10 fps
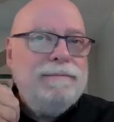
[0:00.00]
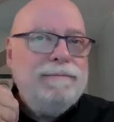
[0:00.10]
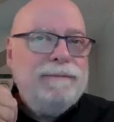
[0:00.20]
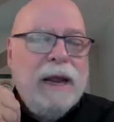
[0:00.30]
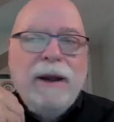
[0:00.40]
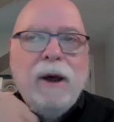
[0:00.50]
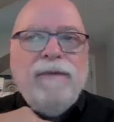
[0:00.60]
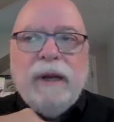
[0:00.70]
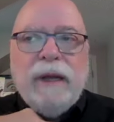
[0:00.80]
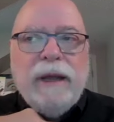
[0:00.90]
and
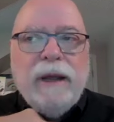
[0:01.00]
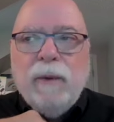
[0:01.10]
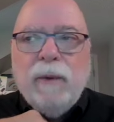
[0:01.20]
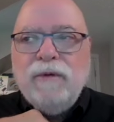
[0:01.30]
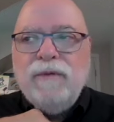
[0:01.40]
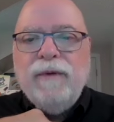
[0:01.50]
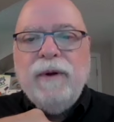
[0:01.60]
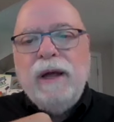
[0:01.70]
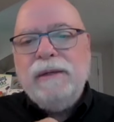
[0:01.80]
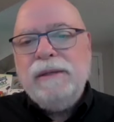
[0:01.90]
hopefully it works for
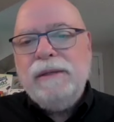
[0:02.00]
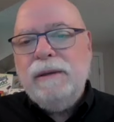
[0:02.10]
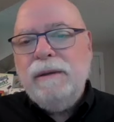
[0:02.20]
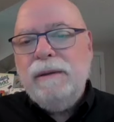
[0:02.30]
us.